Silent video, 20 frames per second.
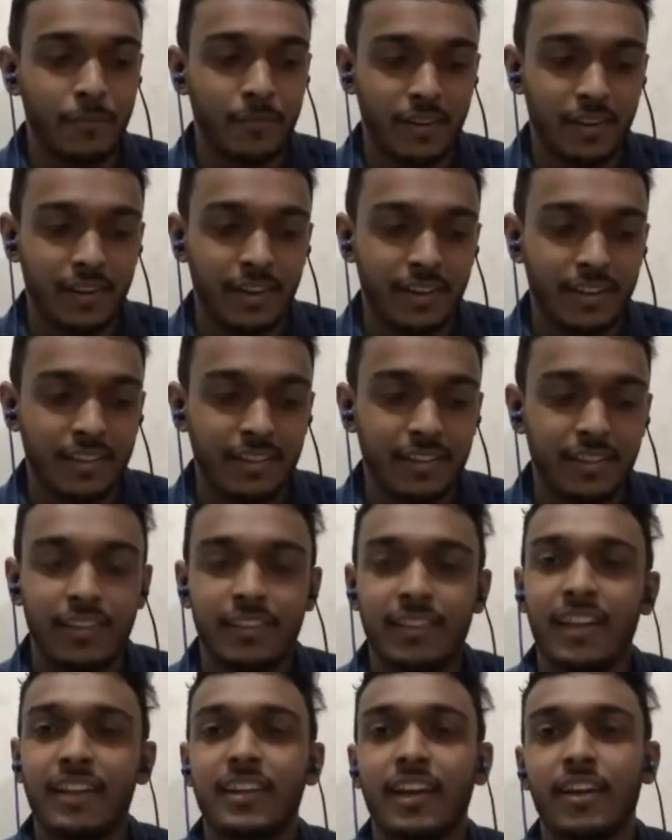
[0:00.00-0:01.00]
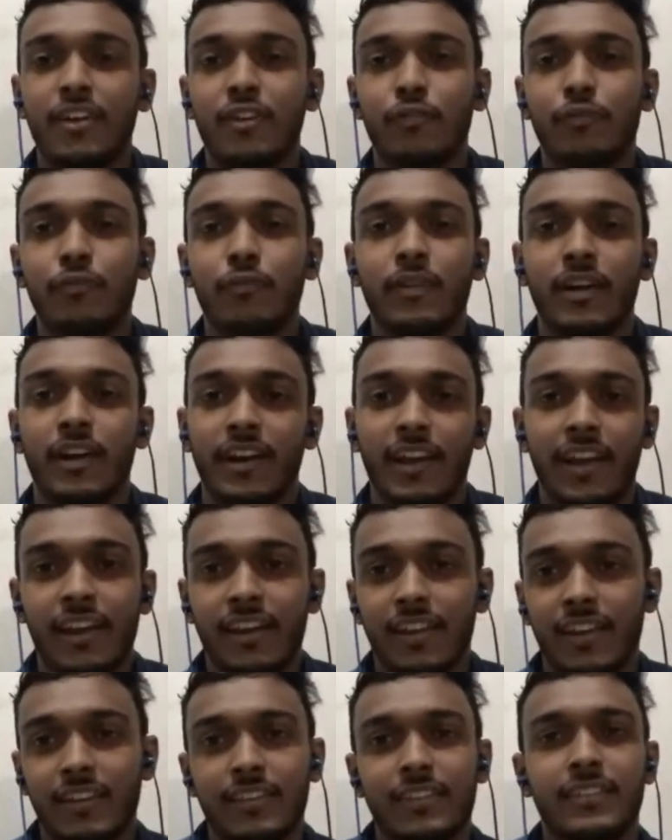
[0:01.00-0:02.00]
that kind of
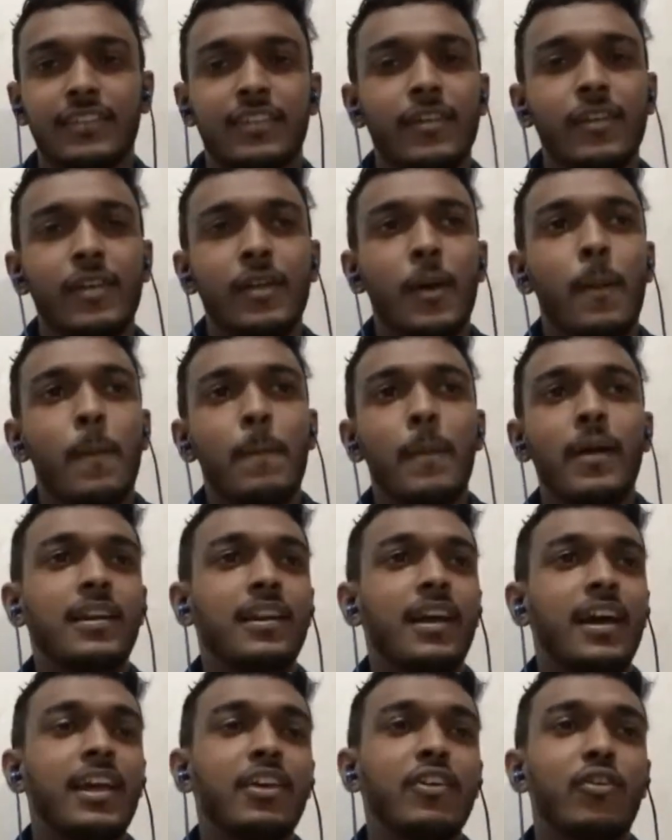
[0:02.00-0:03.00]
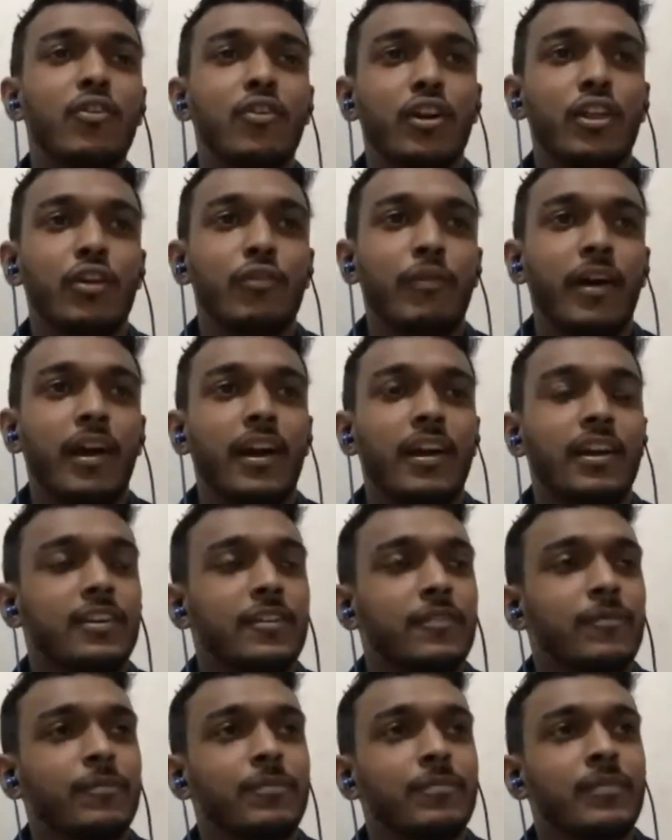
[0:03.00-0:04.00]
areas. But I qualified.
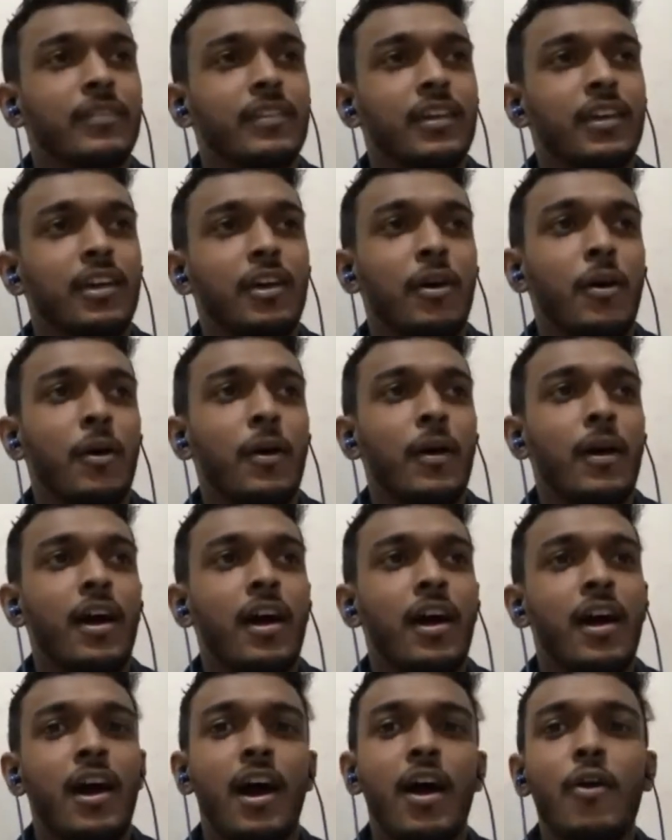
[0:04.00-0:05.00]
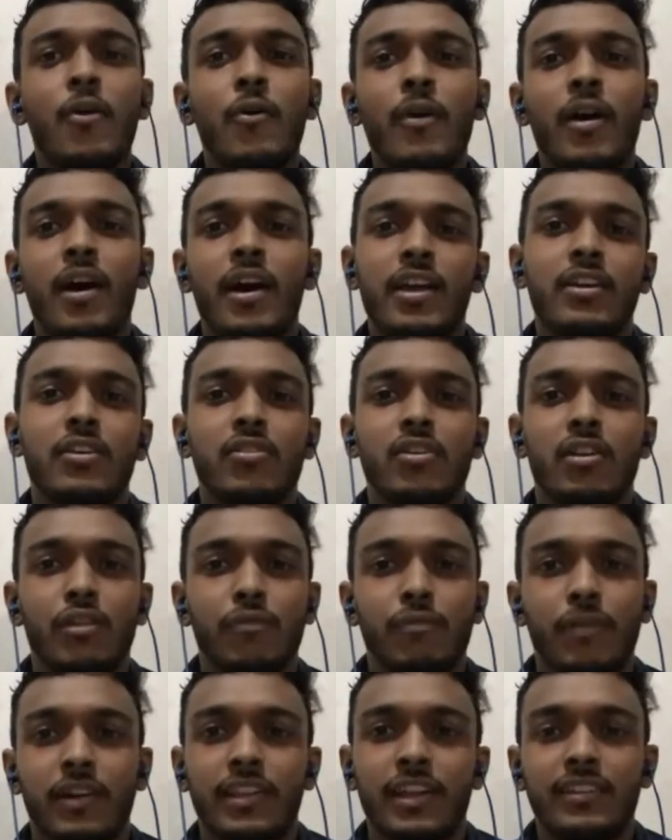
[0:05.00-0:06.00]
How I
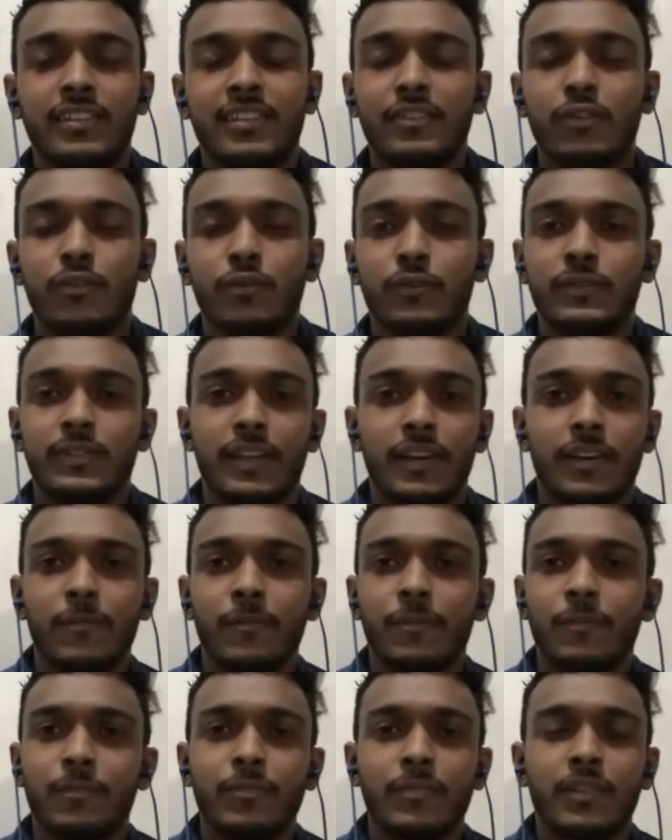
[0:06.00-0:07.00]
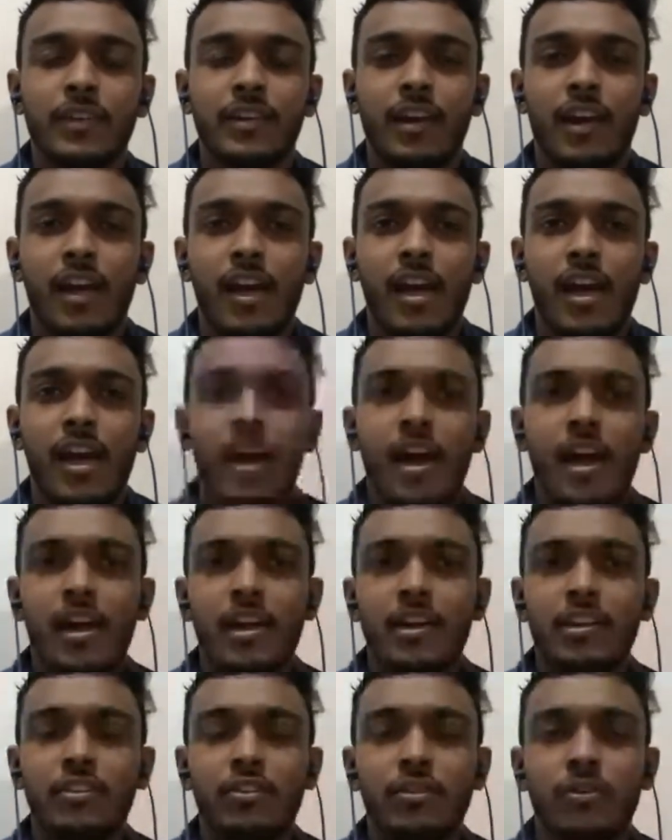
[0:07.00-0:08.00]
qualify? That's a question.
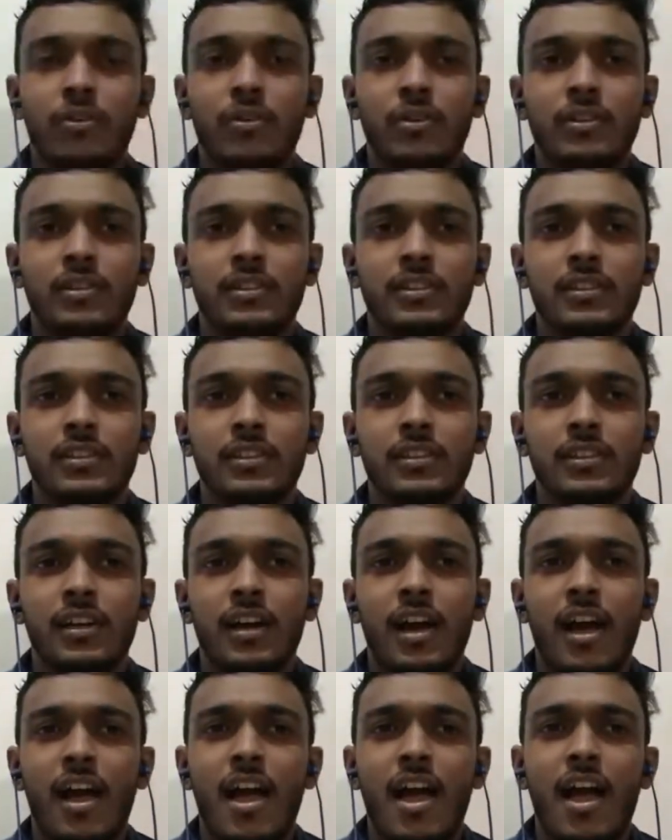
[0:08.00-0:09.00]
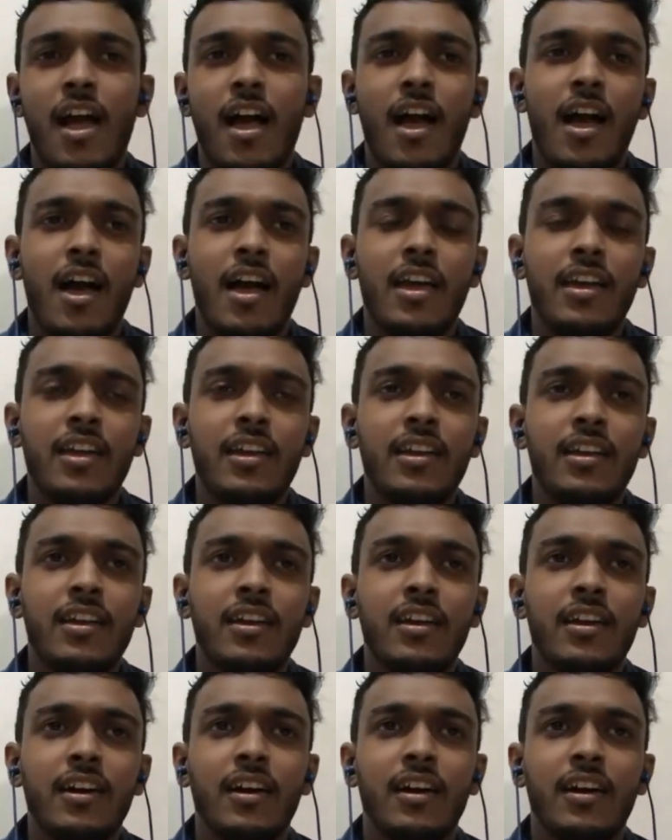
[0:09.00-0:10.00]
I thought I
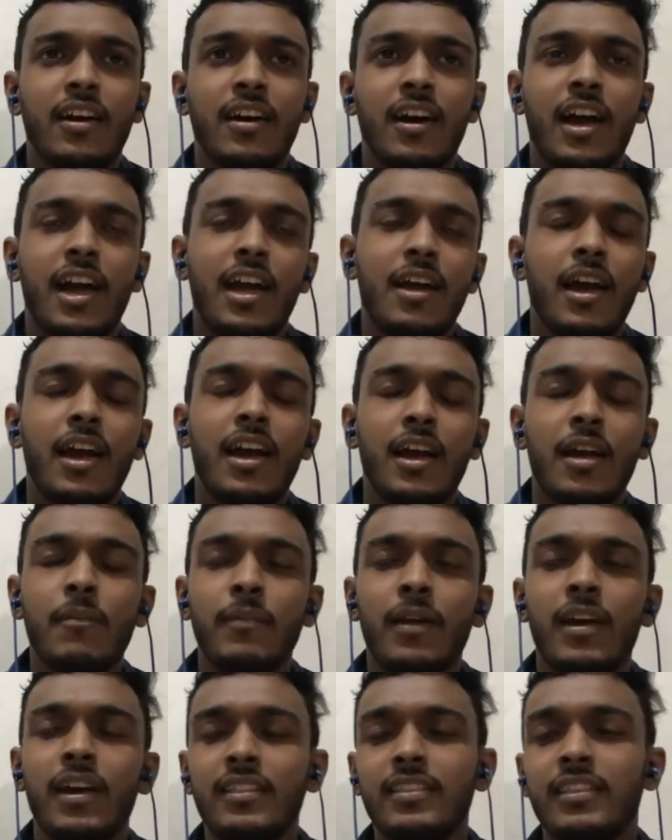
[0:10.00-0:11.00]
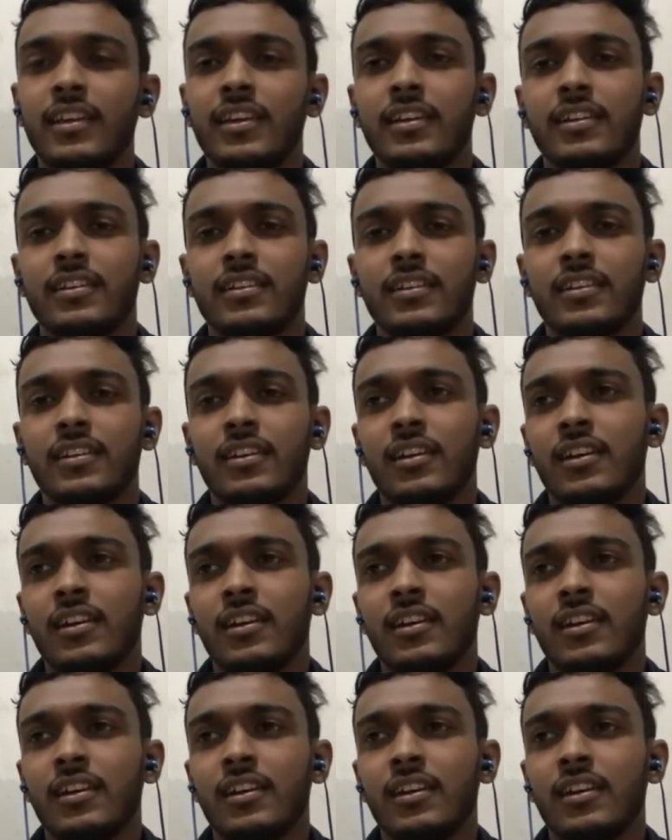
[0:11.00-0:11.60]
think